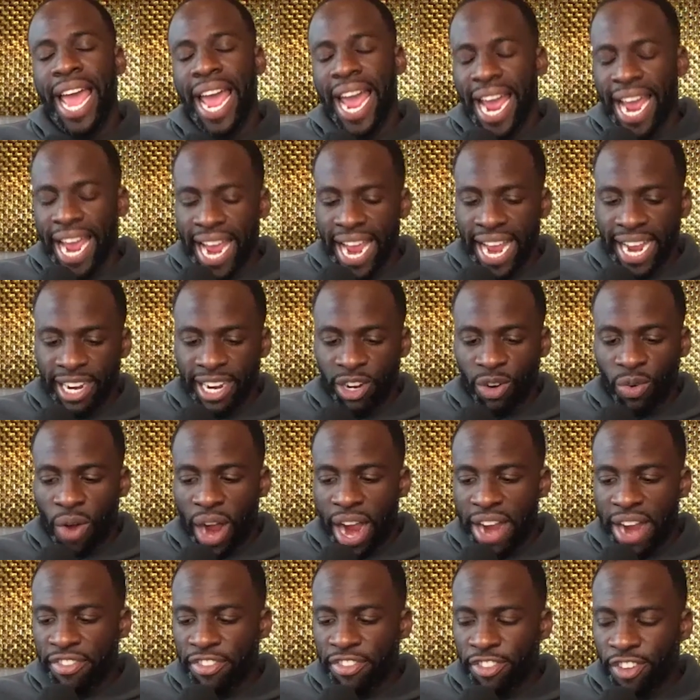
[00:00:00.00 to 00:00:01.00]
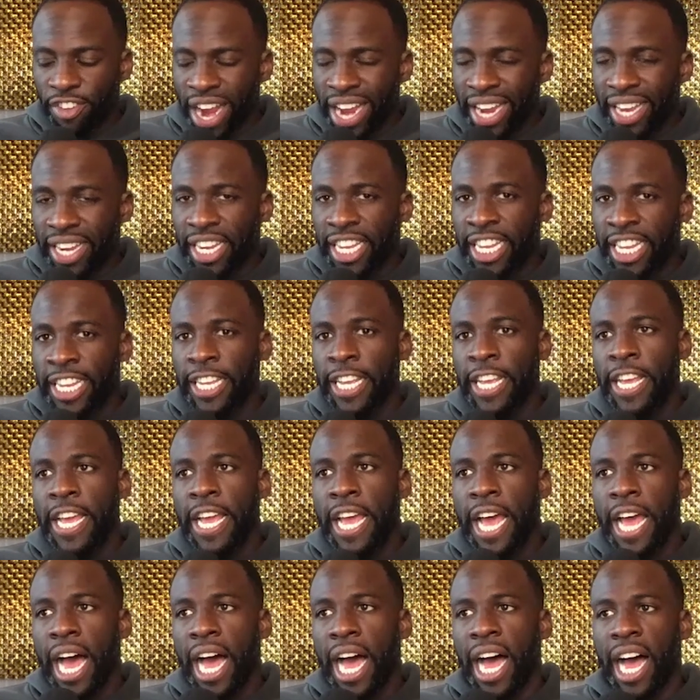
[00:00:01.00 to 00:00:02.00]
And quite frankly,
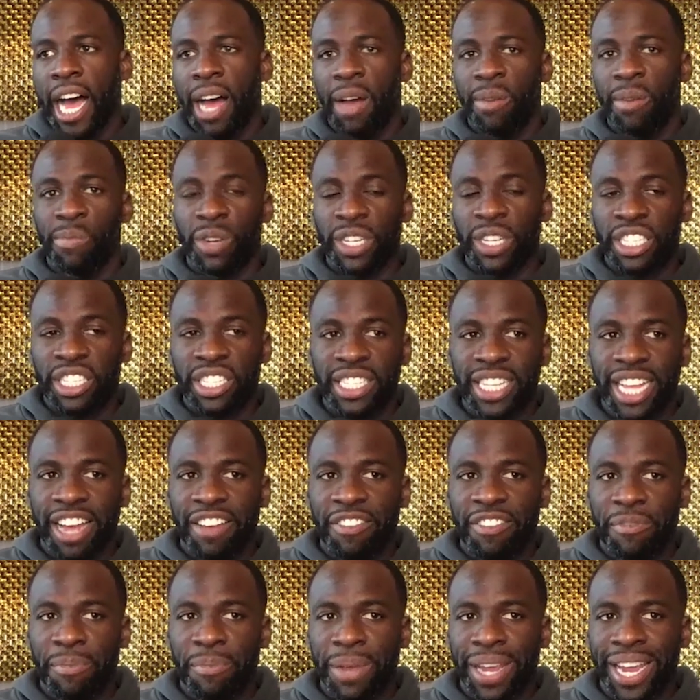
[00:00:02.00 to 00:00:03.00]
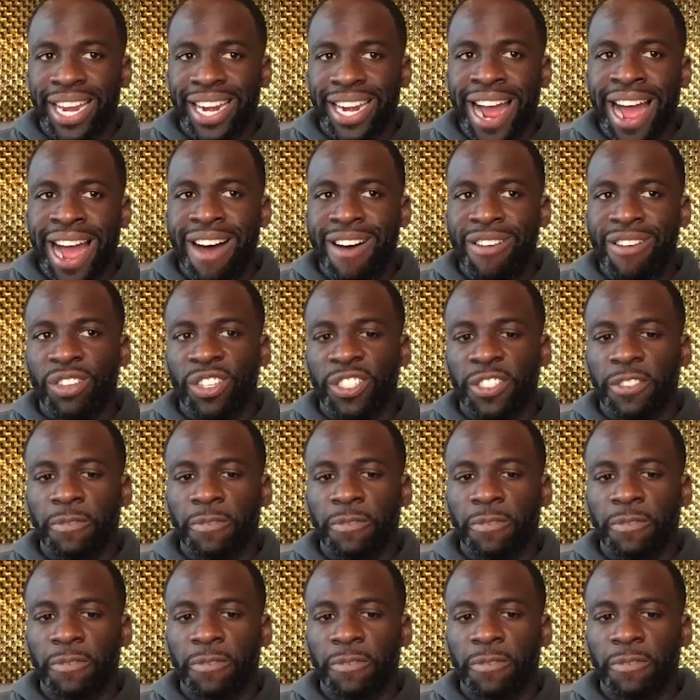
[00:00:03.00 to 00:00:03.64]
with Steph being out,